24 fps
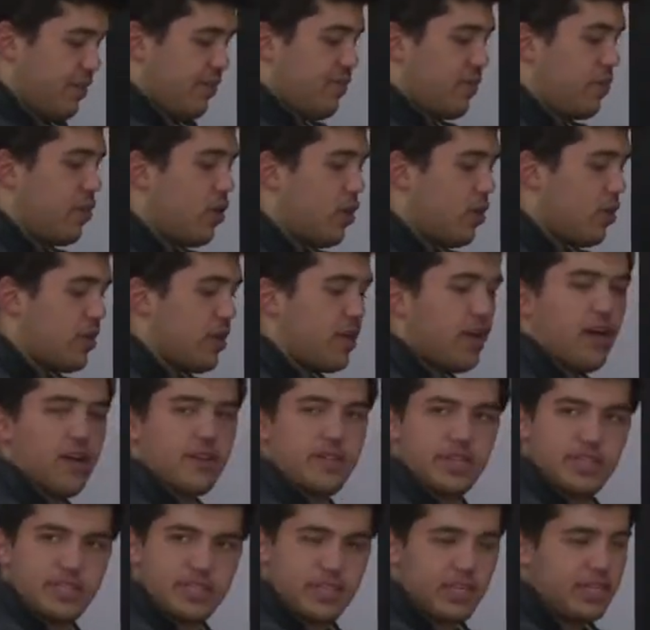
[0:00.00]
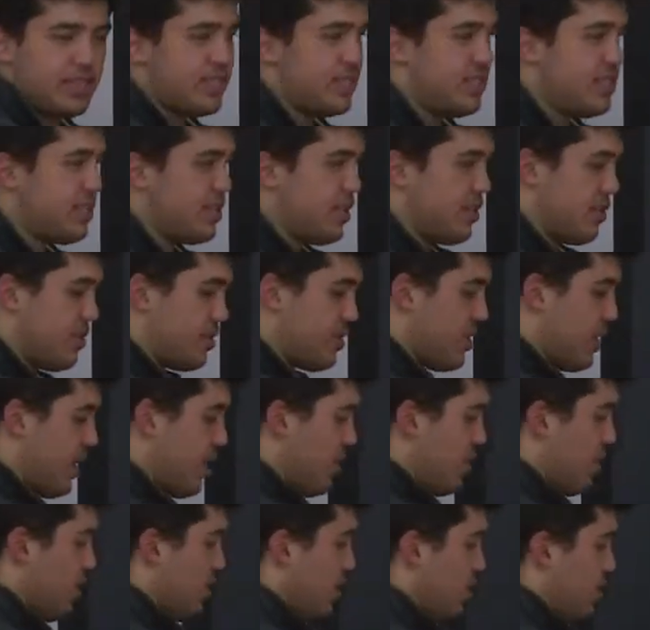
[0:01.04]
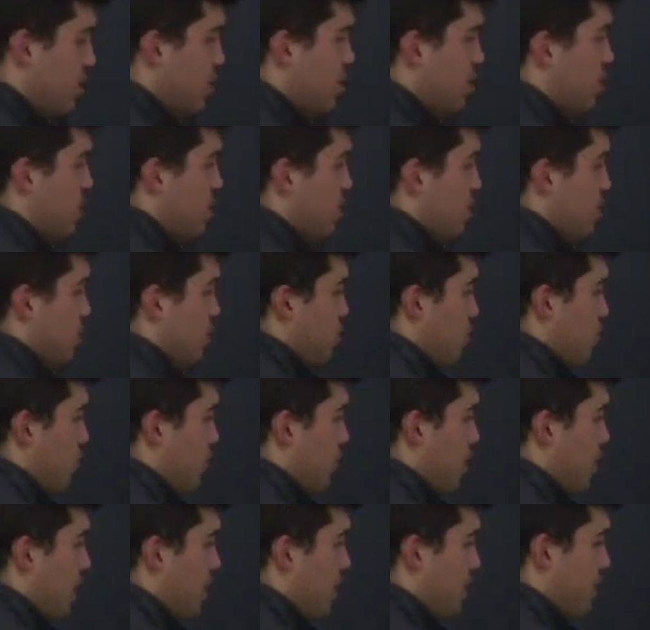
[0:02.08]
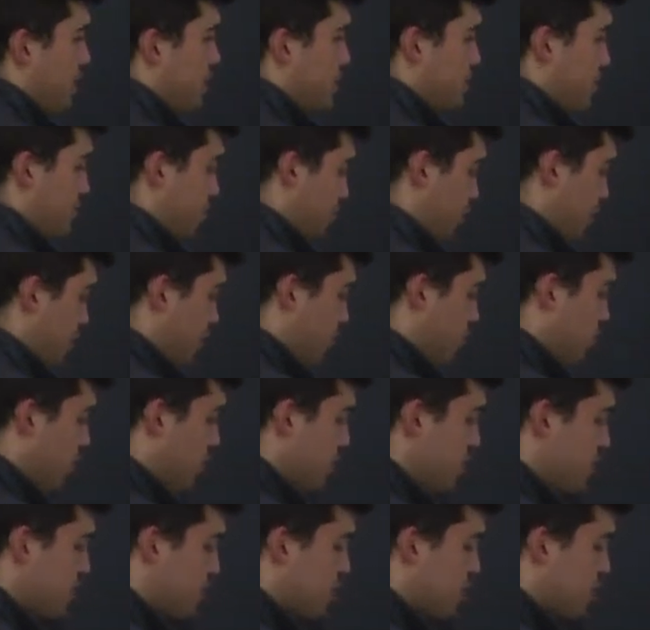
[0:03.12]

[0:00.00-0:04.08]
For all the context that exists in your set, where you have the expression E1,